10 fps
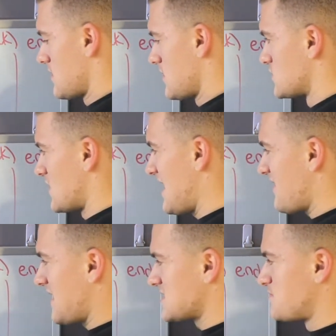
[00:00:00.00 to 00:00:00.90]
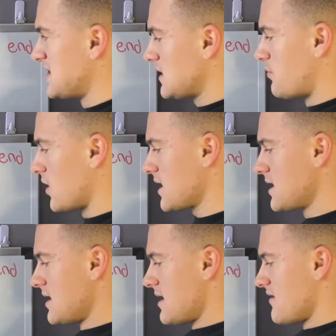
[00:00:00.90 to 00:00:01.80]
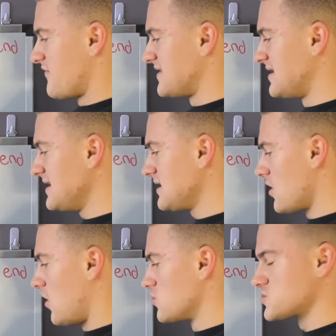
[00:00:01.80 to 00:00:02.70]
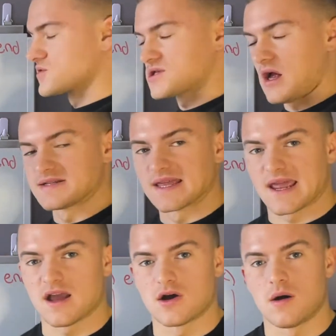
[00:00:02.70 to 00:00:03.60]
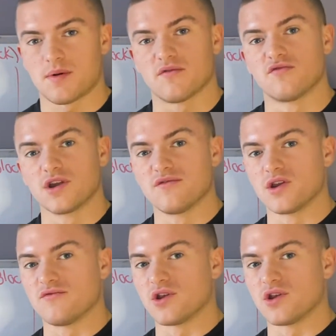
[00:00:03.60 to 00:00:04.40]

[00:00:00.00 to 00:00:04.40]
so at that peak point, fatigue also starts to kick up really